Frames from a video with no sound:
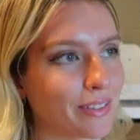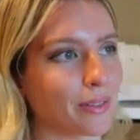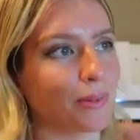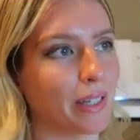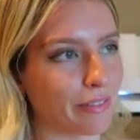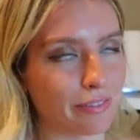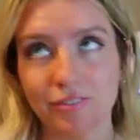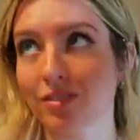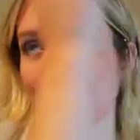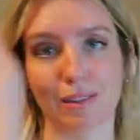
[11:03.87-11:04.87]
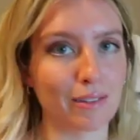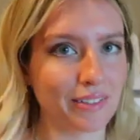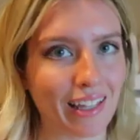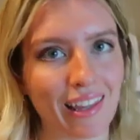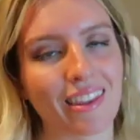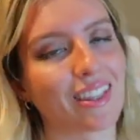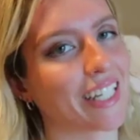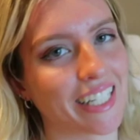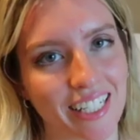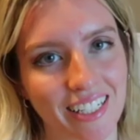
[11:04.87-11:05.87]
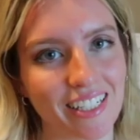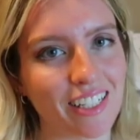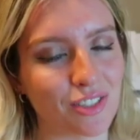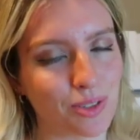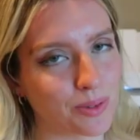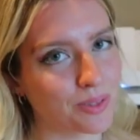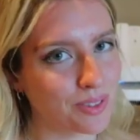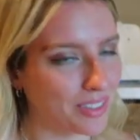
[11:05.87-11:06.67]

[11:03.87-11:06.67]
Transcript: so we have lighting issues.